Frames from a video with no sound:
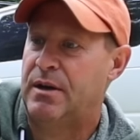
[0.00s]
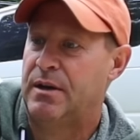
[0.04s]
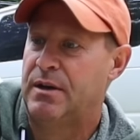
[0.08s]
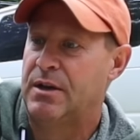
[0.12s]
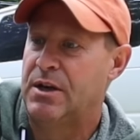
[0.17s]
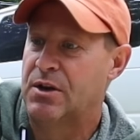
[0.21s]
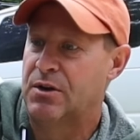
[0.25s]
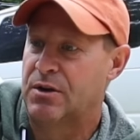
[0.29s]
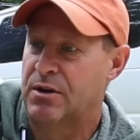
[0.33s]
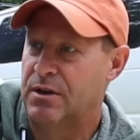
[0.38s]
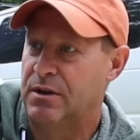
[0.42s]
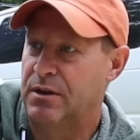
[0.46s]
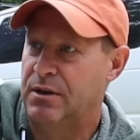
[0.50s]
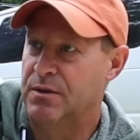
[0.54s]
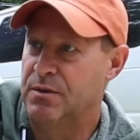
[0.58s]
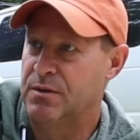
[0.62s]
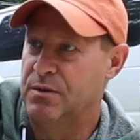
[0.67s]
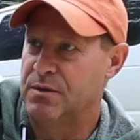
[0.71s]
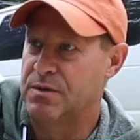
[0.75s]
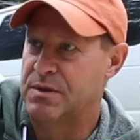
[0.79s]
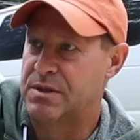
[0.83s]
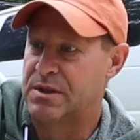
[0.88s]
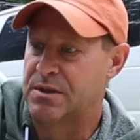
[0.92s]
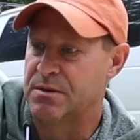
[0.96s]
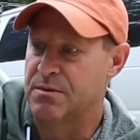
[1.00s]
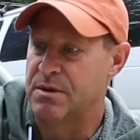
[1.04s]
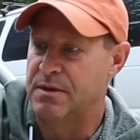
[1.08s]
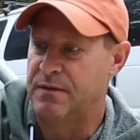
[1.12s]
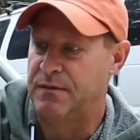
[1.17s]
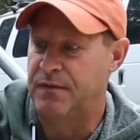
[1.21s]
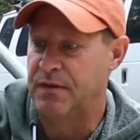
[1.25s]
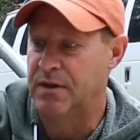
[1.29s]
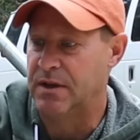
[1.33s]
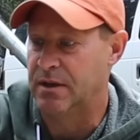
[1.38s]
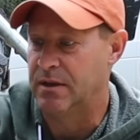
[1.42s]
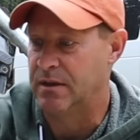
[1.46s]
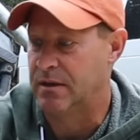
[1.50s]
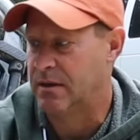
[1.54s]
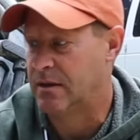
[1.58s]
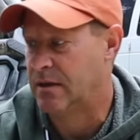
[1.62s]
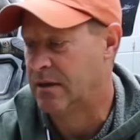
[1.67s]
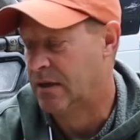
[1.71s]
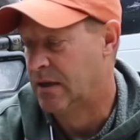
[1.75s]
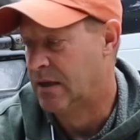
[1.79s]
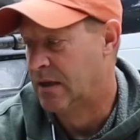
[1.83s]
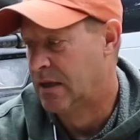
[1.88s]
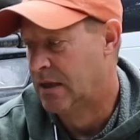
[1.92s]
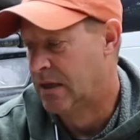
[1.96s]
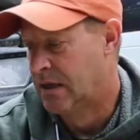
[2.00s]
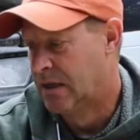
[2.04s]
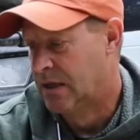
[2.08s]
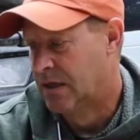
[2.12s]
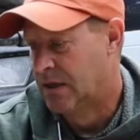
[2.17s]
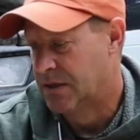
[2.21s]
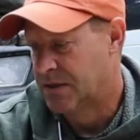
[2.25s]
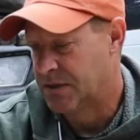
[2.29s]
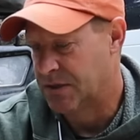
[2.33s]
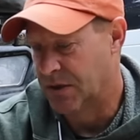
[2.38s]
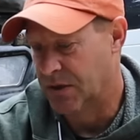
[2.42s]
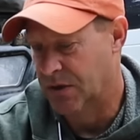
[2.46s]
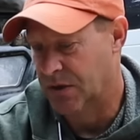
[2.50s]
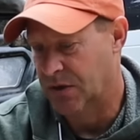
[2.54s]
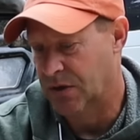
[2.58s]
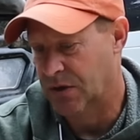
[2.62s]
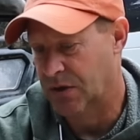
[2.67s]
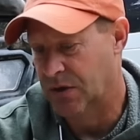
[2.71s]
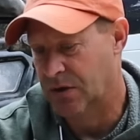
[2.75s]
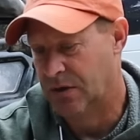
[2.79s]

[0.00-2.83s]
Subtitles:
you're gonna lose 3 feet. So